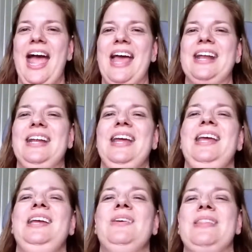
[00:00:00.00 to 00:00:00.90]
And
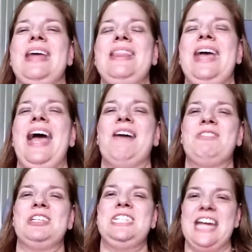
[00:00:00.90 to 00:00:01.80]
then they
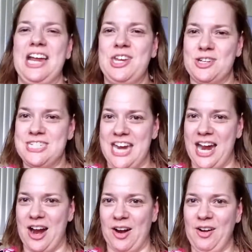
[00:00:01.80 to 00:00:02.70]
have to check your
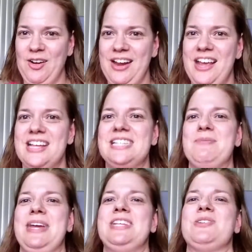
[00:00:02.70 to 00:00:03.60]
chair
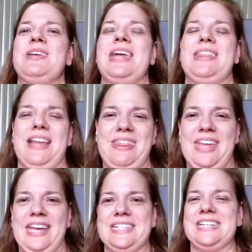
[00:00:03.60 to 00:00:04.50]
to make sure that
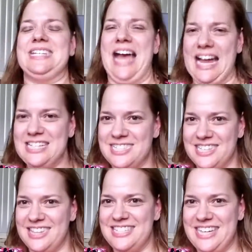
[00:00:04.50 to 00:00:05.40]
nothing is attached
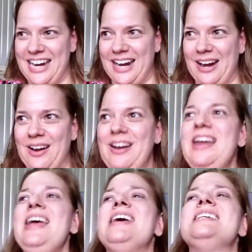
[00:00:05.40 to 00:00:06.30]
to the chair.
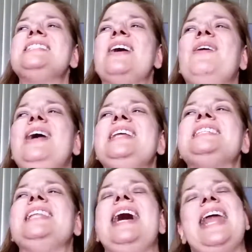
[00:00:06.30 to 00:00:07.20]
So
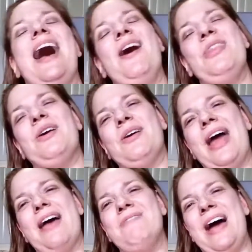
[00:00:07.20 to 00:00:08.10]
it's a lot of
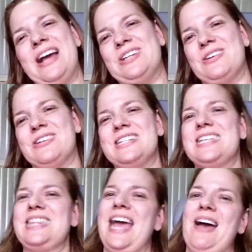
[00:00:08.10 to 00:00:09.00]
other factors
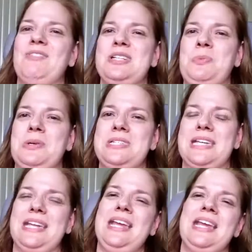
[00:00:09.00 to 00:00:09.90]
that the average
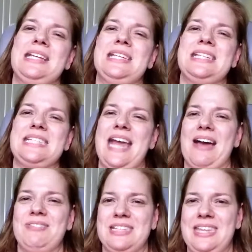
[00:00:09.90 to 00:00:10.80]
person doesn't
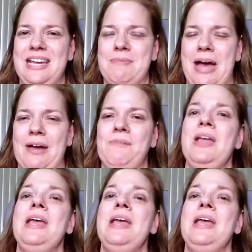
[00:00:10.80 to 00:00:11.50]
have to think about.